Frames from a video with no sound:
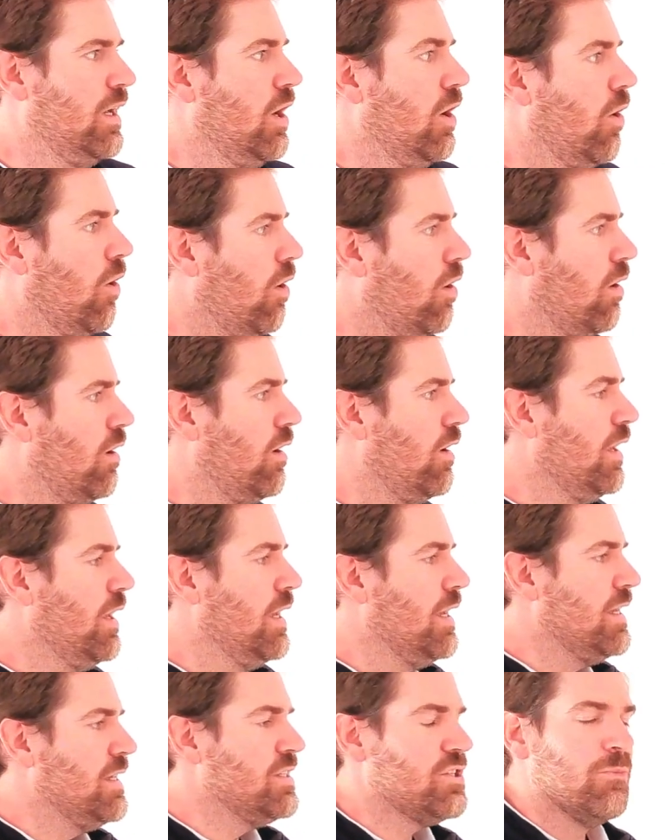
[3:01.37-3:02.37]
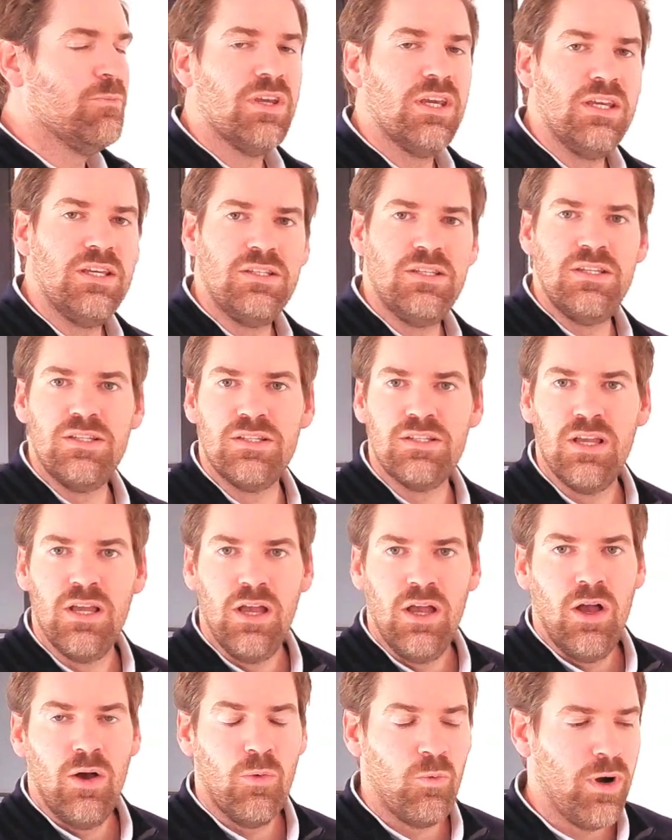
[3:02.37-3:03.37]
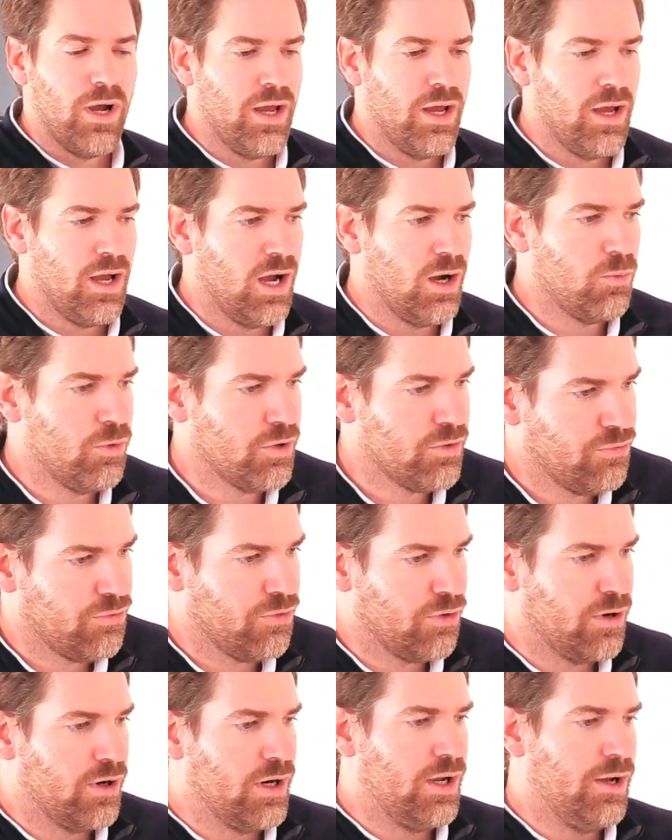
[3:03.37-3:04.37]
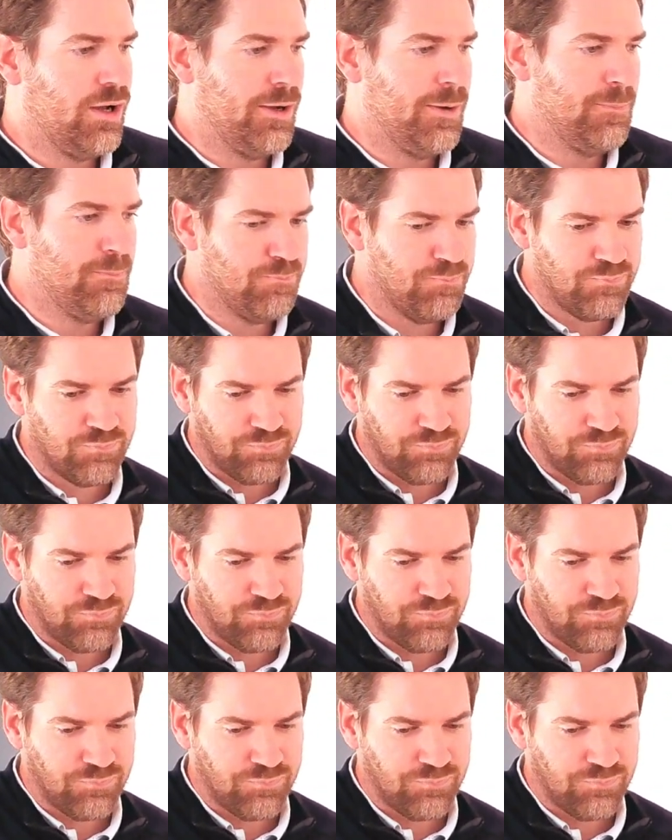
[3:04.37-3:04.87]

Or in some cases where I worked for a